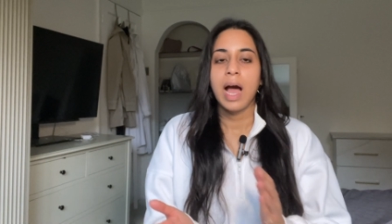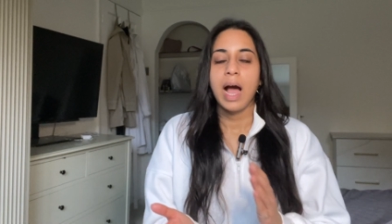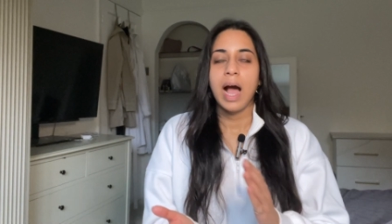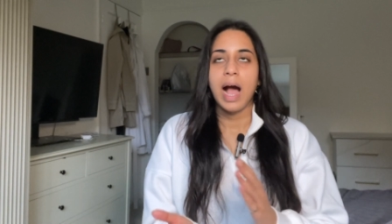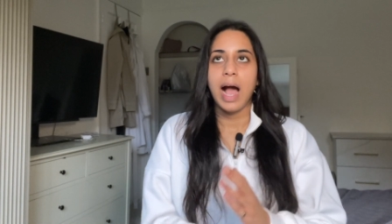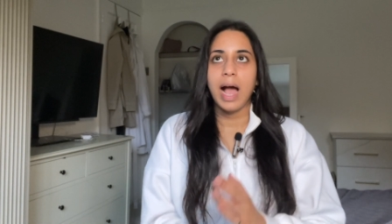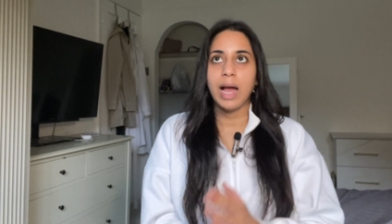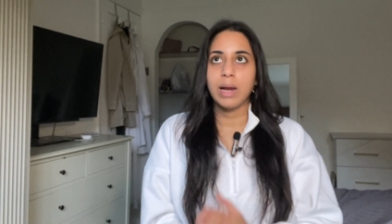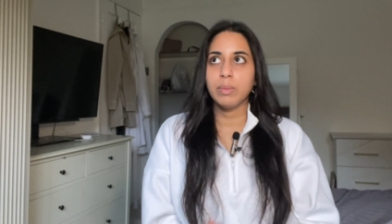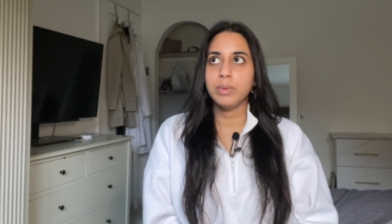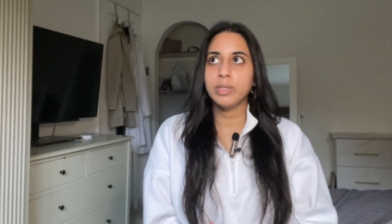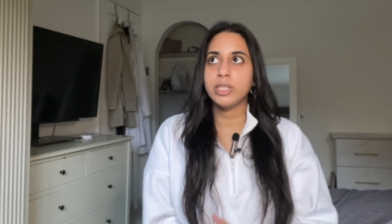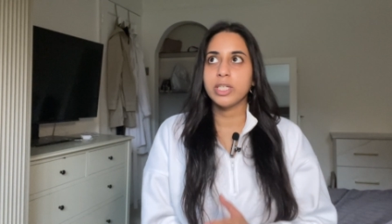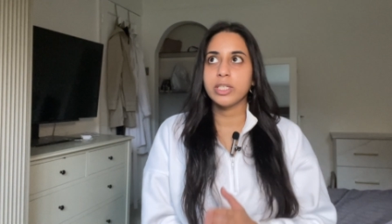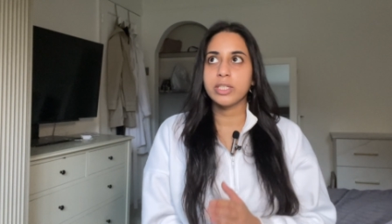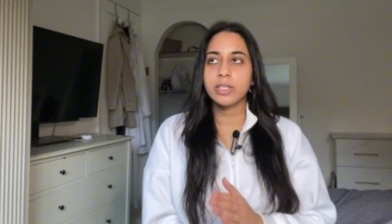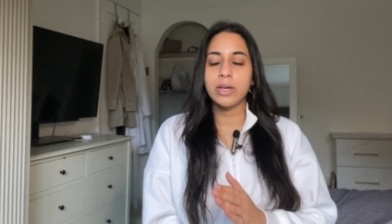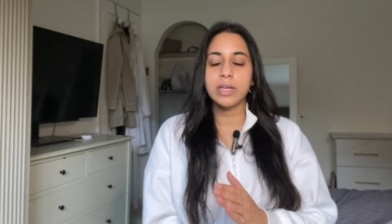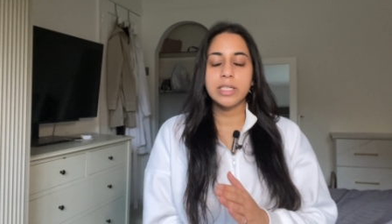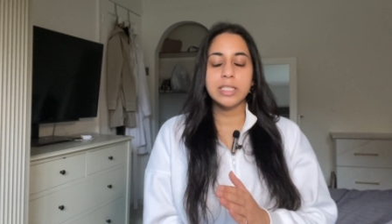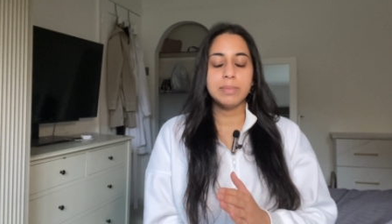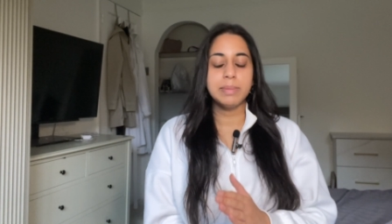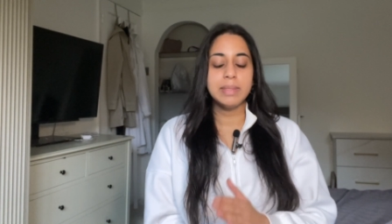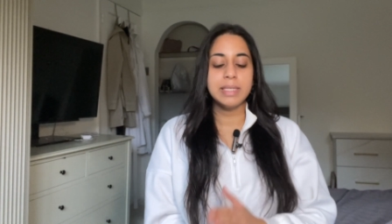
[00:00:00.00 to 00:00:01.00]
And we're just
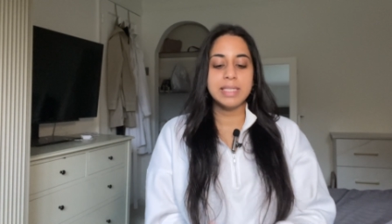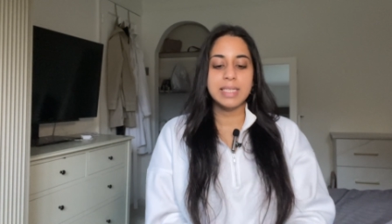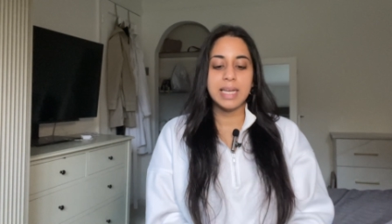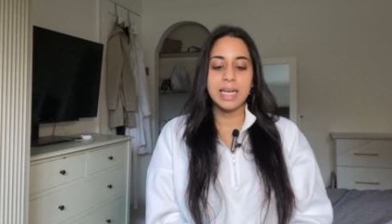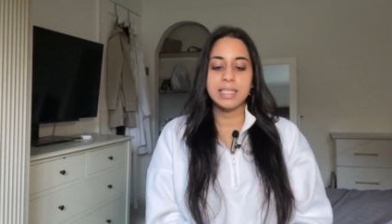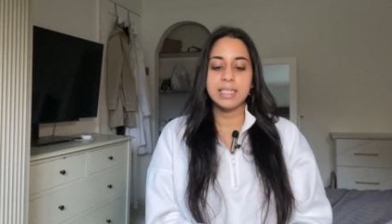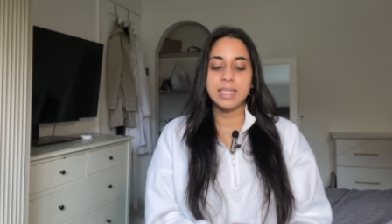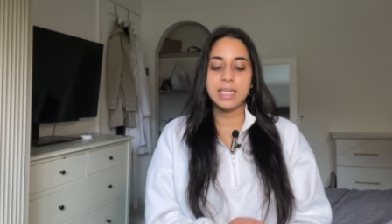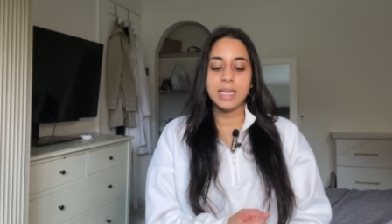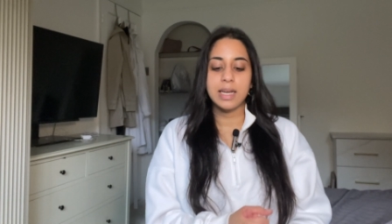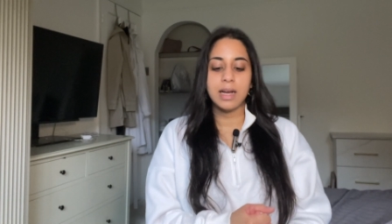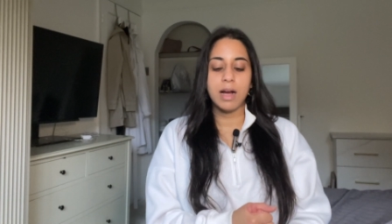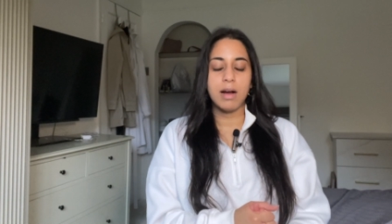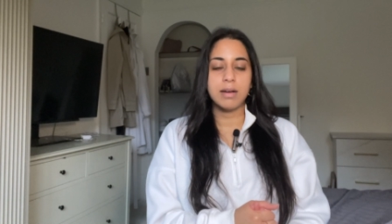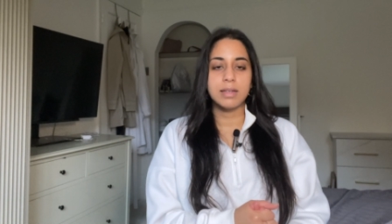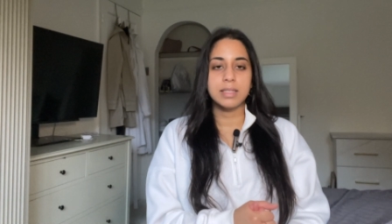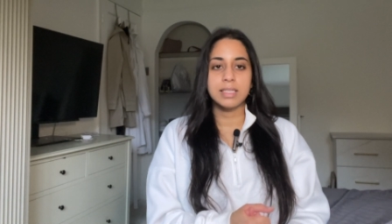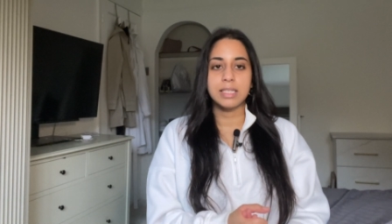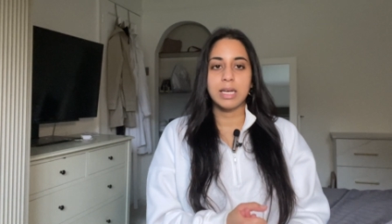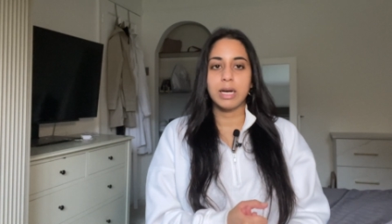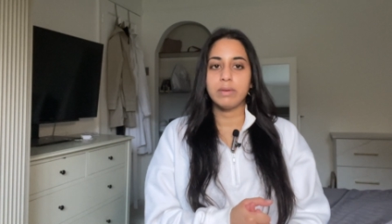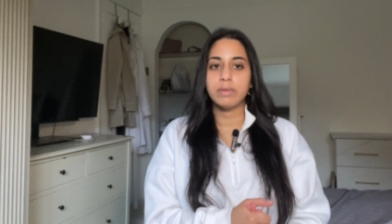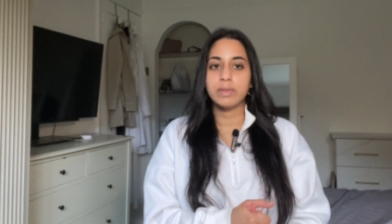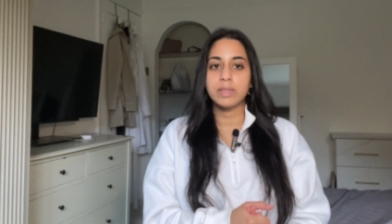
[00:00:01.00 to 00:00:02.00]
going to be setting
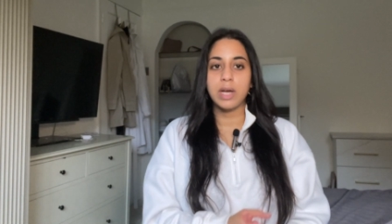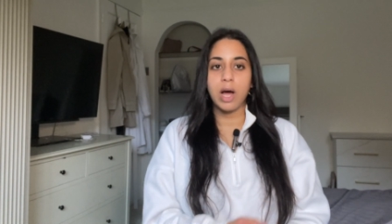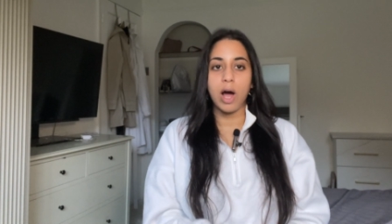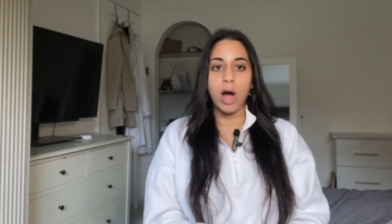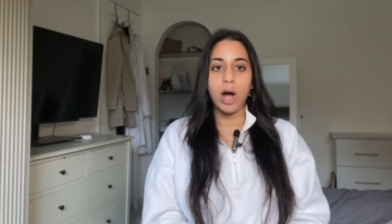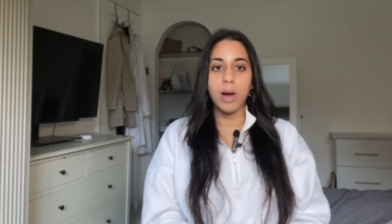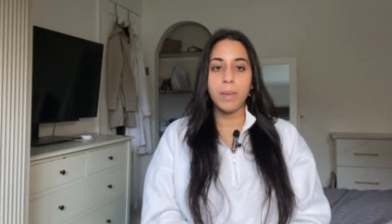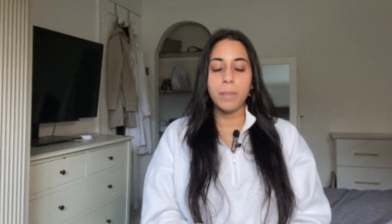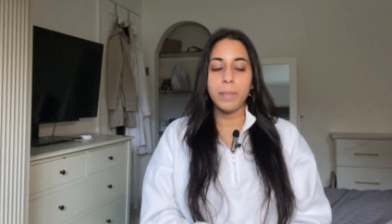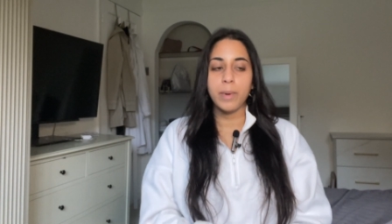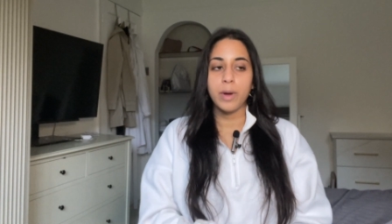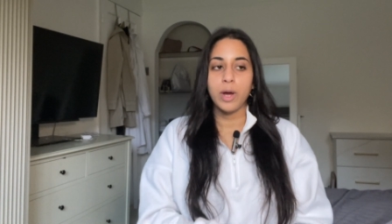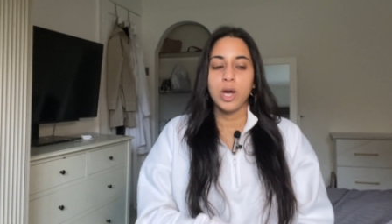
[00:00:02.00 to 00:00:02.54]
ourselves up